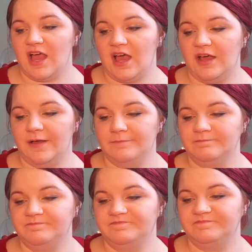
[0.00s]

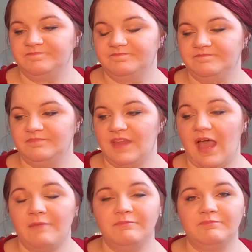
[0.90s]
I'm
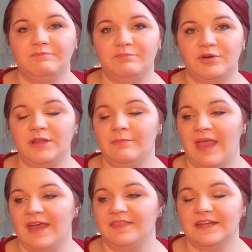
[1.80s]
pretty
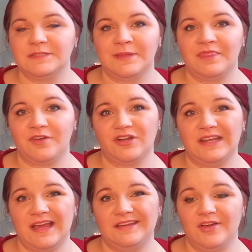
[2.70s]
mad that I spent
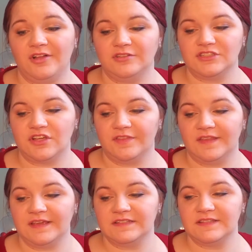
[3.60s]
$39 on
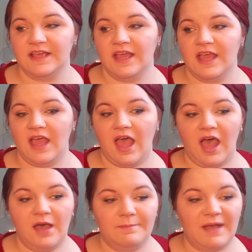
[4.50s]
this.
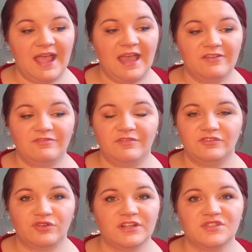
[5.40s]
I have
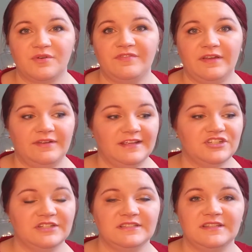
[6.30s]
drugstore
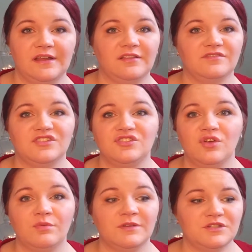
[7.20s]
foundations that I love
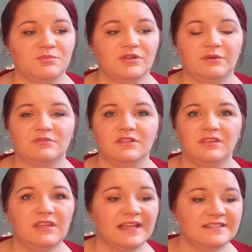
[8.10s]
so much more that were
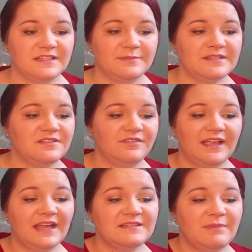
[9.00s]
less expensive.
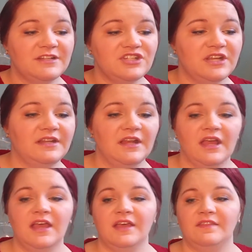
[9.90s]
Like I mentioned,
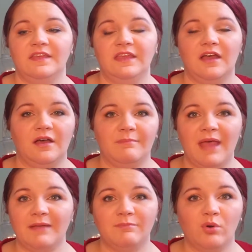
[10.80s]
the
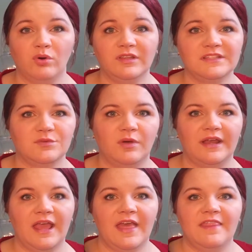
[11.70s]
matte and poreless
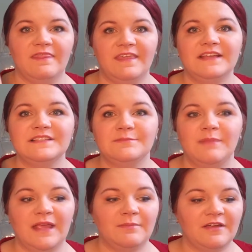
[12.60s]
one. This
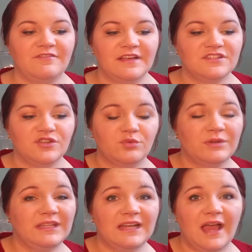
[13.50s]
made my face look
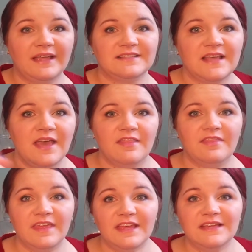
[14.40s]
really nice.
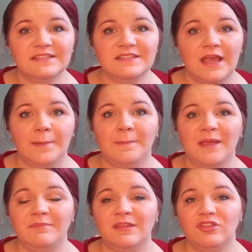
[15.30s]
This
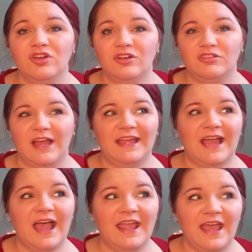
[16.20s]
made me look like
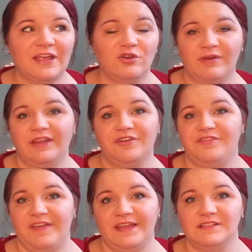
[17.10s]
I had crater
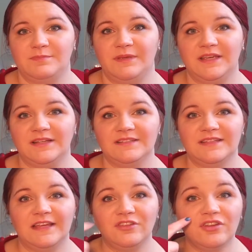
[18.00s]
face because
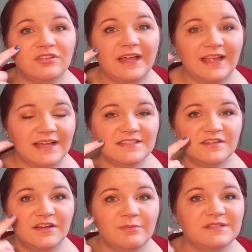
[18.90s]
it looked like
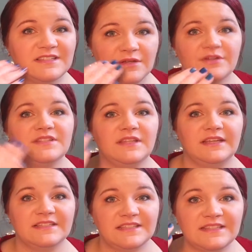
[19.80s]
it would
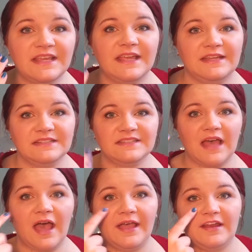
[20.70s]
seriously sit
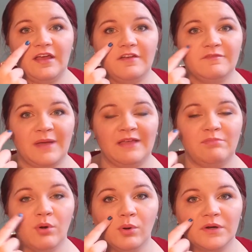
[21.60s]
inside of my
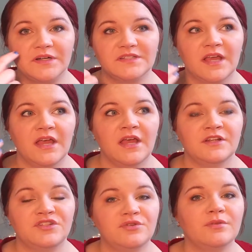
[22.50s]
pores
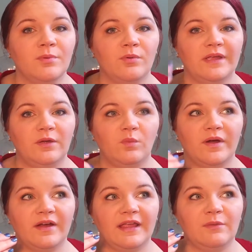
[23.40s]
to the point
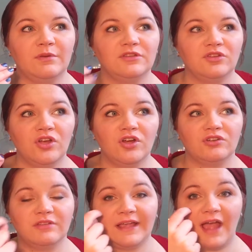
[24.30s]
where it would
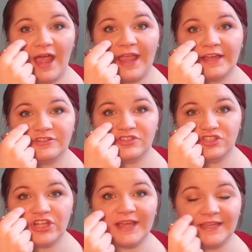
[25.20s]
look like I had
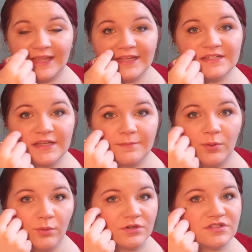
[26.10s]
gigantic
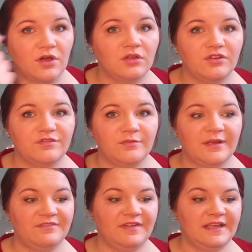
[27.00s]
pores all over
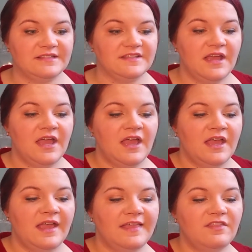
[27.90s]
my face.
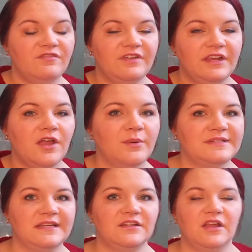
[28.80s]
In the video, it
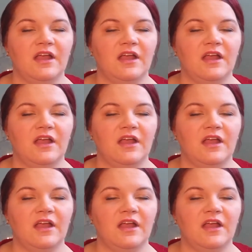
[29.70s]
didn't.